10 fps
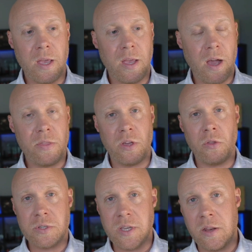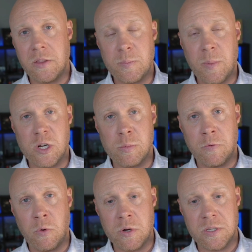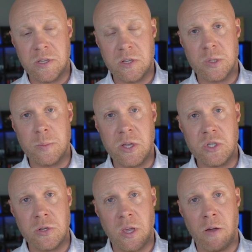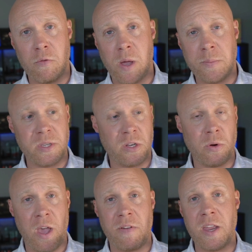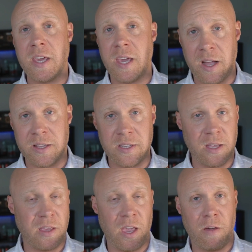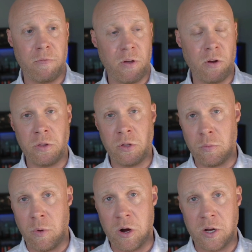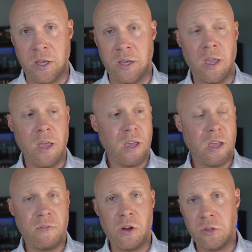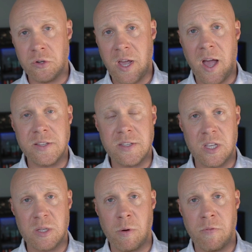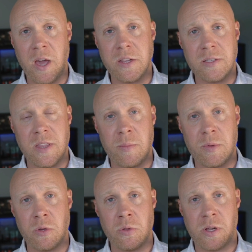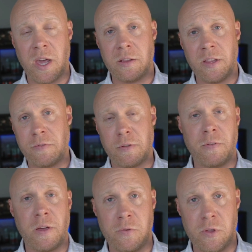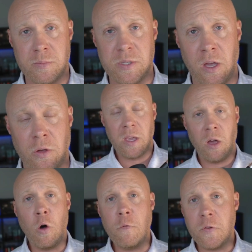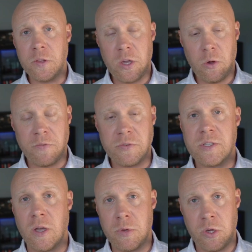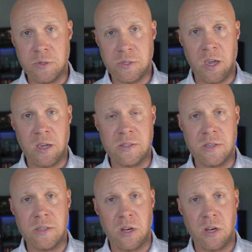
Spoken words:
On the other side of the spectrum, of course, as I just mentioned, you have reps that don't have any content. They have very little marketing and very little content that's provided to them. And so they're kind of left to fend for themselves. Hopefully you have some use cases, and a